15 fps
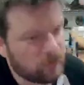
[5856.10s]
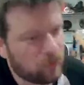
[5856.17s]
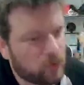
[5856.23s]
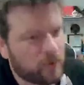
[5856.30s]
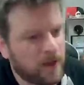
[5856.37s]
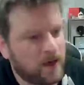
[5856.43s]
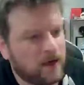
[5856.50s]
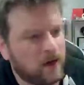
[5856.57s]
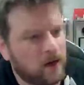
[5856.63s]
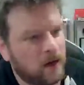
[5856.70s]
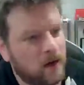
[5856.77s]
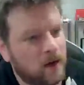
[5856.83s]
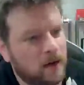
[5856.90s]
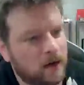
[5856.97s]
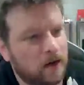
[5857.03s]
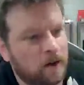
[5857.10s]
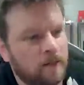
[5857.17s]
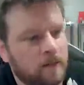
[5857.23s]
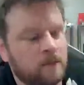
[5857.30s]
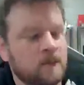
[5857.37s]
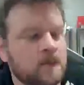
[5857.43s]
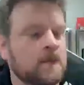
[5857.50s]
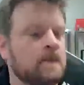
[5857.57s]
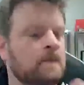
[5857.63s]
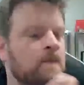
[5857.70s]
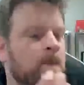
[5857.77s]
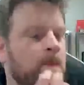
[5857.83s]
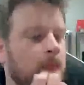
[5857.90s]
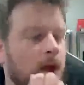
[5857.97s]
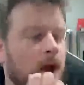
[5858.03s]
formatting our card here.
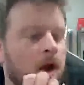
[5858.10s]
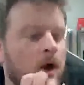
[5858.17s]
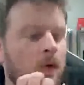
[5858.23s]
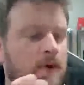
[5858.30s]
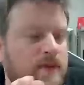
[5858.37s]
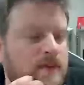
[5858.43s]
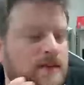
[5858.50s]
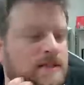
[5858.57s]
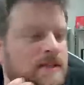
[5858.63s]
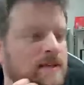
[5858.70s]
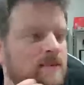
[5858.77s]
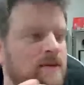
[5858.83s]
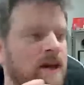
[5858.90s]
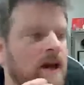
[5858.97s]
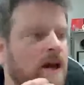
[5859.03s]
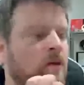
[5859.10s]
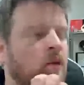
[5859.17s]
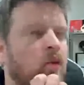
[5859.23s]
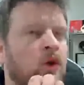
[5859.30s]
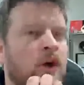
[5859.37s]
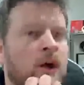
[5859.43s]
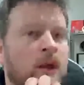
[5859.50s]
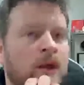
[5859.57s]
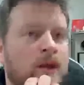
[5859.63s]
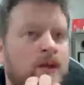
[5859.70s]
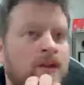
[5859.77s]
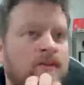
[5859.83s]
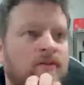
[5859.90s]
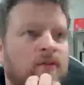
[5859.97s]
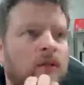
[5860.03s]
I hope that the Steam Deck would
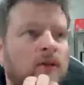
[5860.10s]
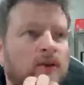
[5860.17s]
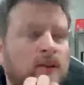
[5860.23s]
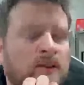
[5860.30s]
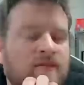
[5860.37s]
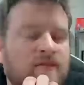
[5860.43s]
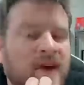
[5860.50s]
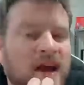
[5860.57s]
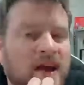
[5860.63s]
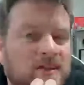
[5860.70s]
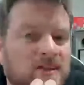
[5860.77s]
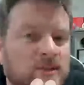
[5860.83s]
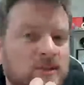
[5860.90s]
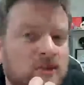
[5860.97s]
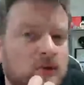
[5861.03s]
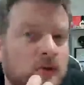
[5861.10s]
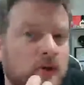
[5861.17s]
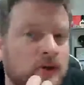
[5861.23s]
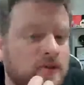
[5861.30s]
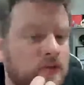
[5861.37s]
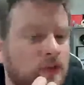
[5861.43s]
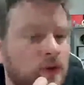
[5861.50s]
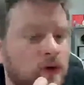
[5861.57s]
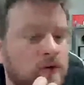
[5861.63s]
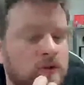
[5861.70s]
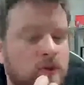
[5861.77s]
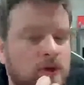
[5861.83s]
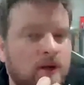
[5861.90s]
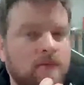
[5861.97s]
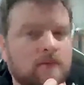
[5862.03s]
default to the faster storage first
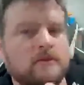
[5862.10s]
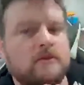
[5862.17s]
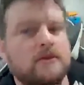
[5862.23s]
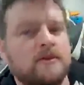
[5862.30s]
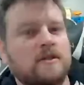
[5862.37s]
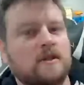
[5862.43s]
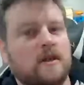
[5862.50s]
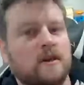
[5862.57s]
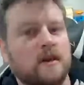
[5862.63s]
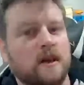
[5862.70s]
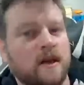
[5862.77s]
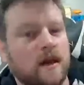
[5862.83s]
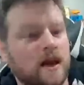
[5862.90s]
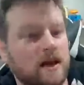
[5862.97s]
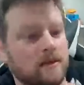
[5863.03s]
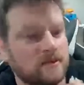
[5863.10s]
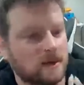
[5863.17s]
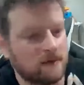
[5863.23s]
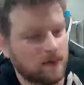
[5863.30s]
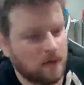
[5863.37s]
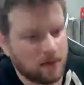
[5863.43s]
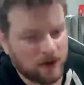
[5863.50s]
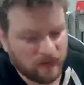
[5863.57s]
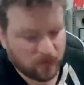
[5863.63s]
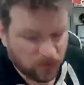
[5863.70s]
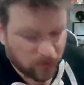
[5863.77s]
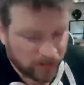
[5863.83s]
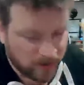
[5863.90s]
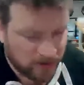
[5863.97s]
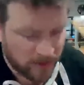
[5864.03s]
when it comes to installing games. I'm going to have to
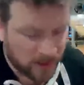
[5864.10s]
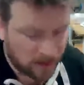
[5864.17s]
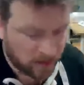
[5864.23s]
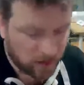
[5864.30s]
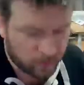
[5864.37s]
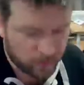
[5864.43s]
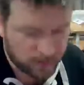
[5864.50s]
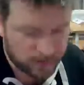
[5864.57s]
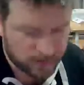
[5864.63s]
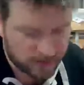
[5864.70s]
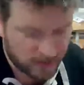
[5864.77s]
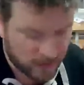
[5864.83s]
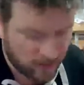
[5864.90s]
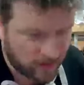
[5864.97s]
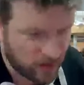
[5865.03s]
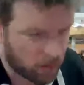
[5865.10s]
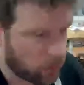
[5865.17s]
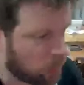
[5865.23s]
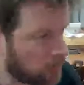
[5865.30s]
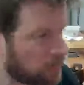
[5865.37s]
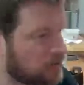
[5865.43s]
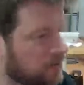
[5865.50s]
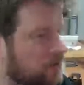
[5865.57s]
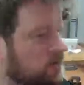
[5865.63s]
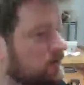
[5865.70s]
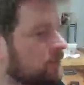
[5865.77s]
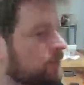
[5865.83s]
look into that a little bit and see how that works.